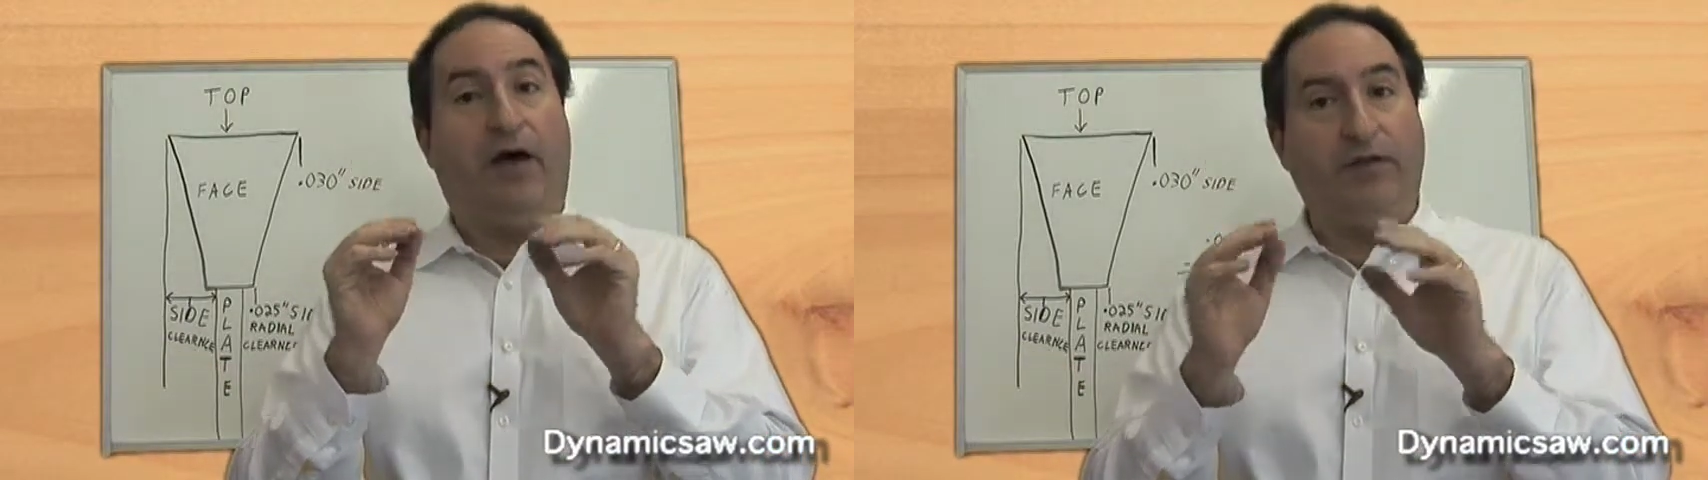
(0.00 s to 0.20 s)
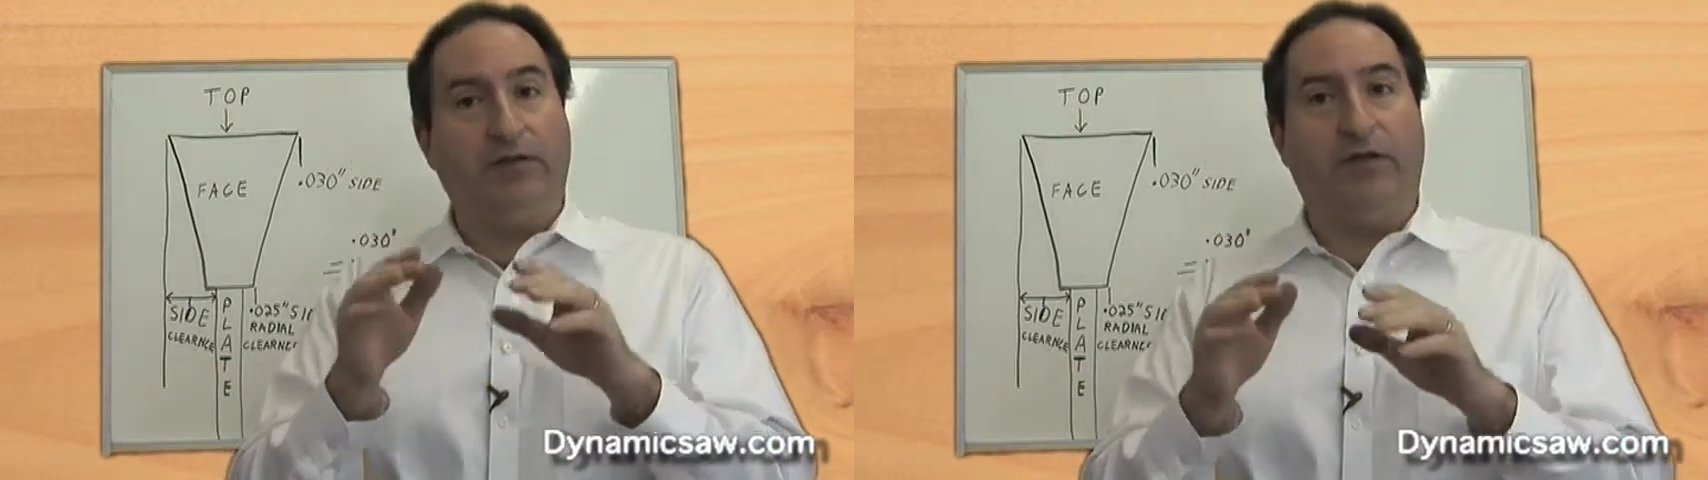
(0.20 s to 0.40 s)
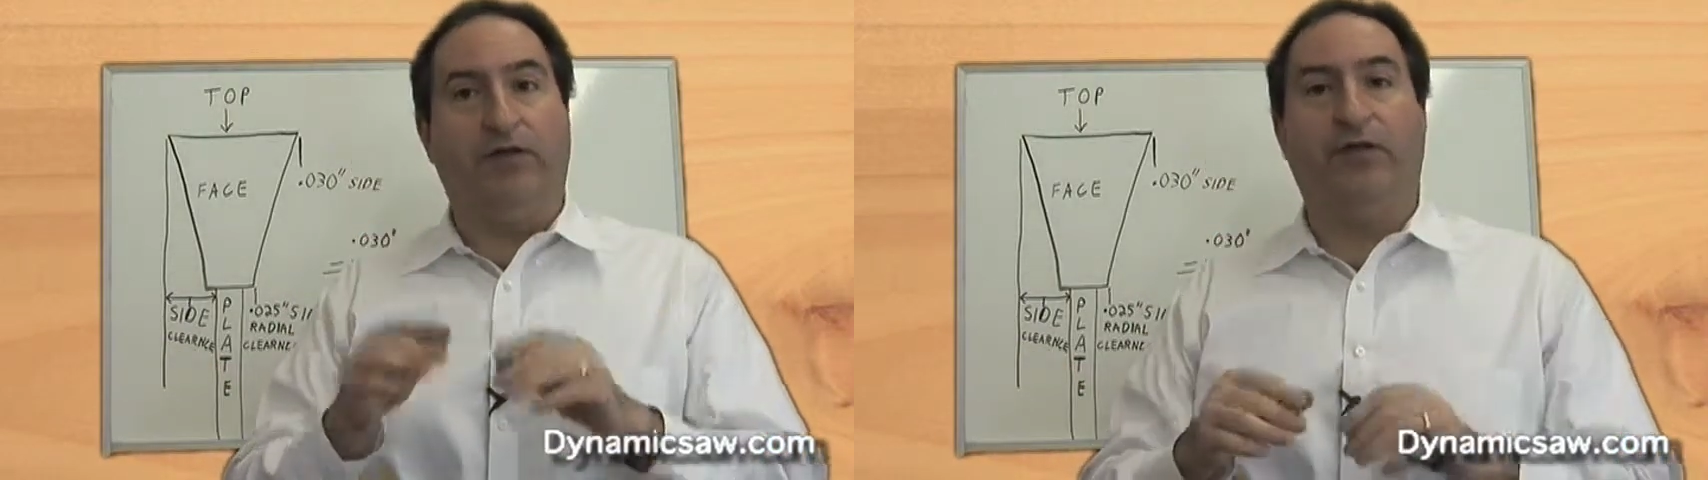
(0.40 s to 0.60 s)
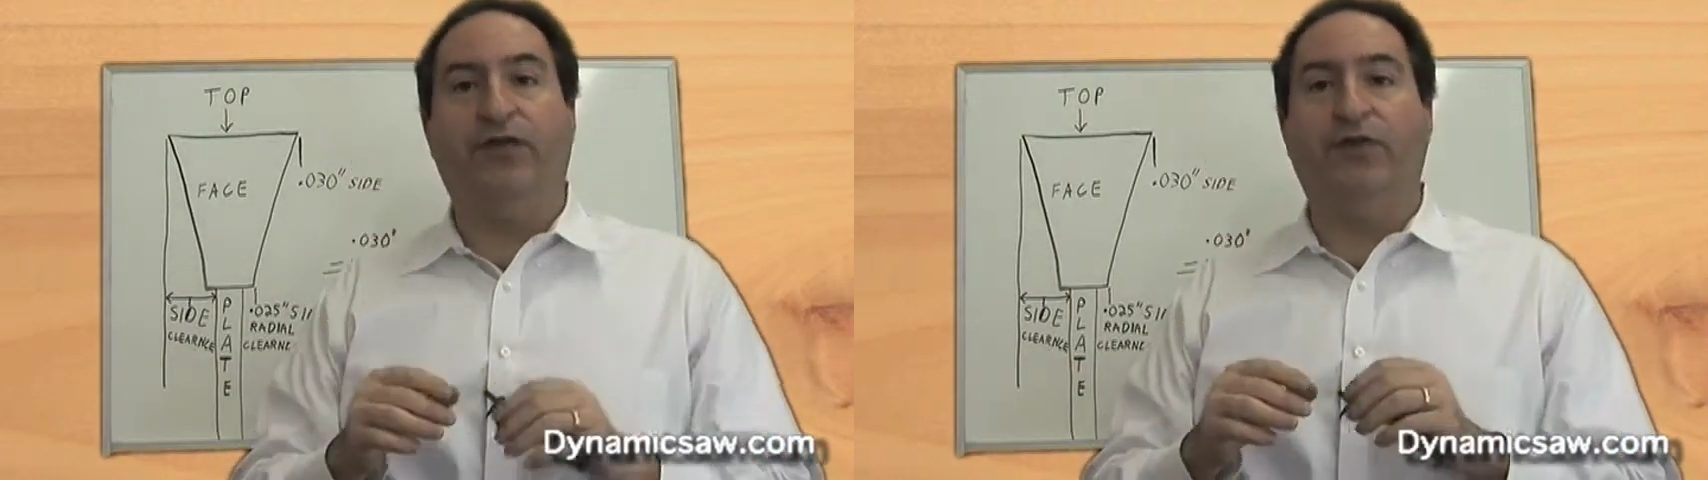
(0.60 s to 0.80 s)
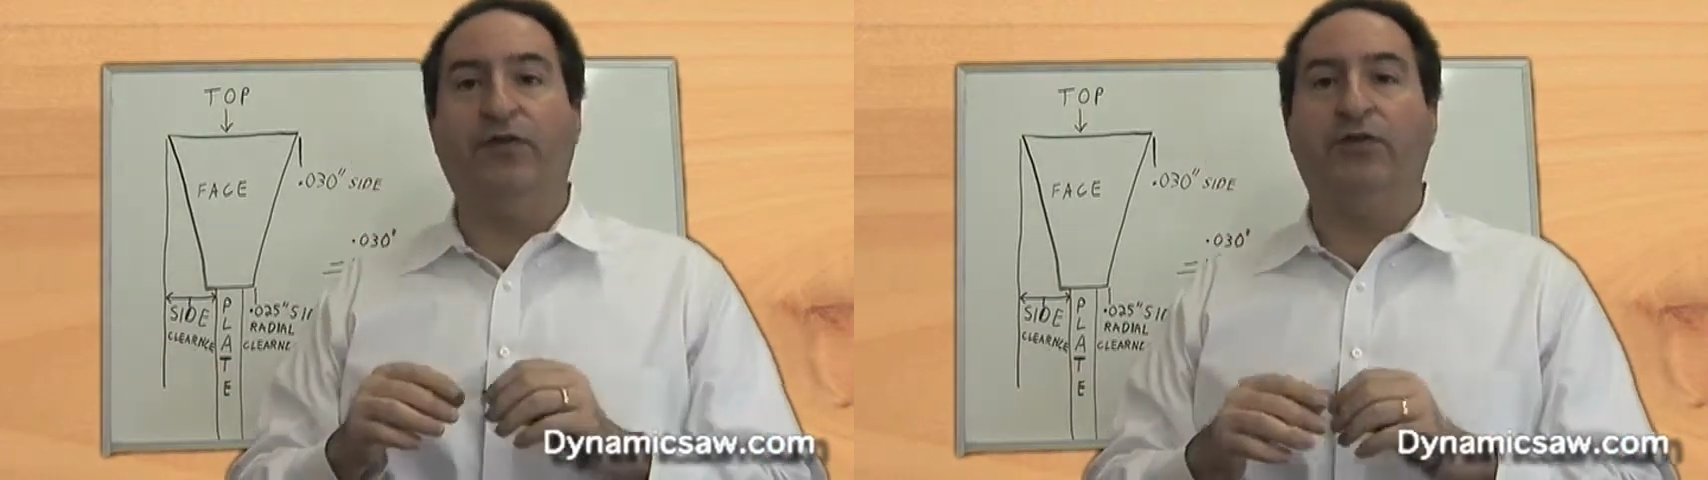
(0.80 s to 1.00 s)
Also,
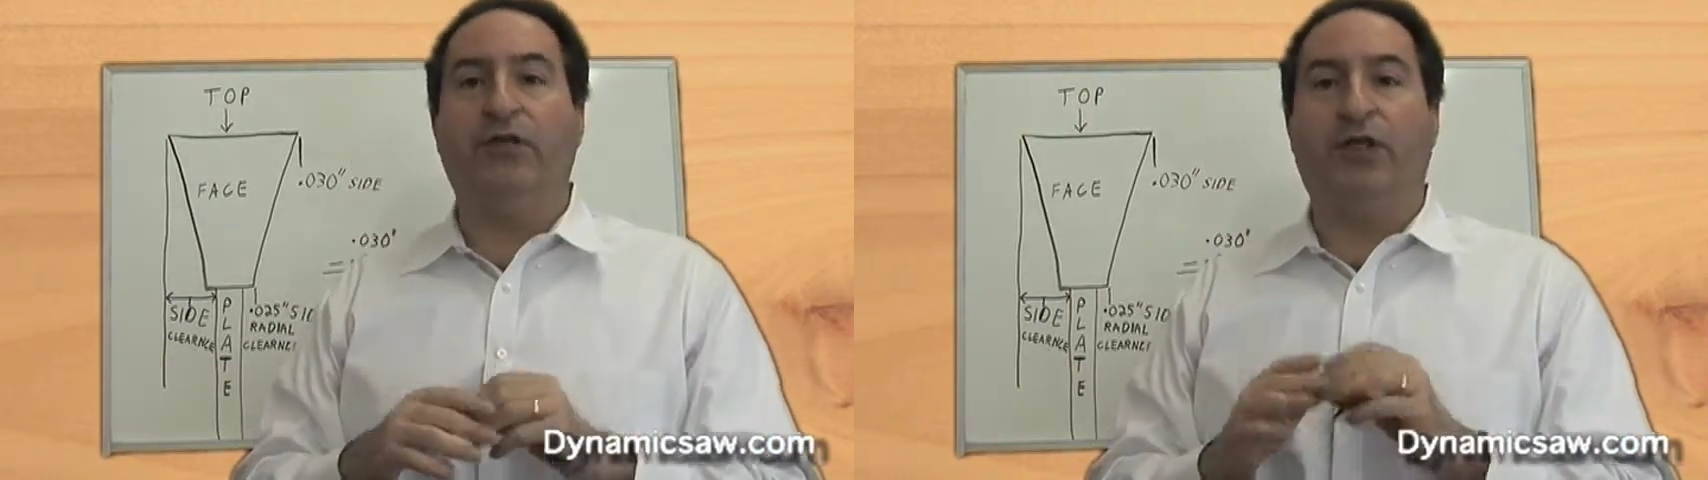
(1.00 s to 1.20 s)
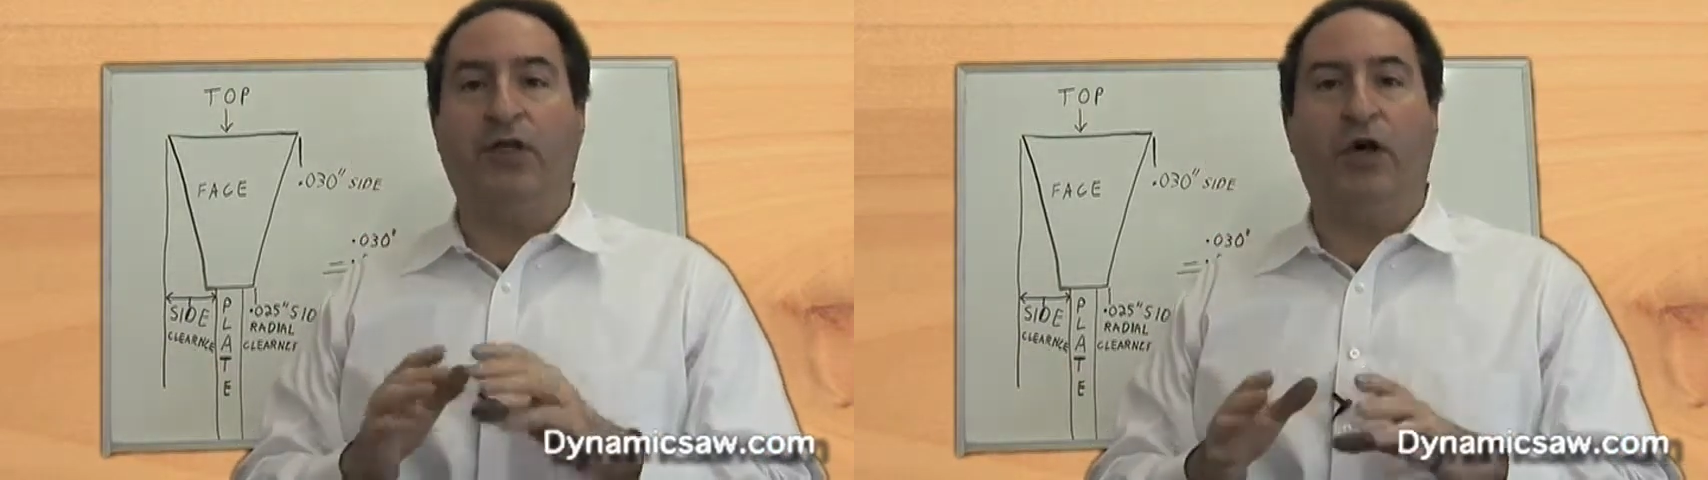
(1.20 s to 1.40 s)
if you're using a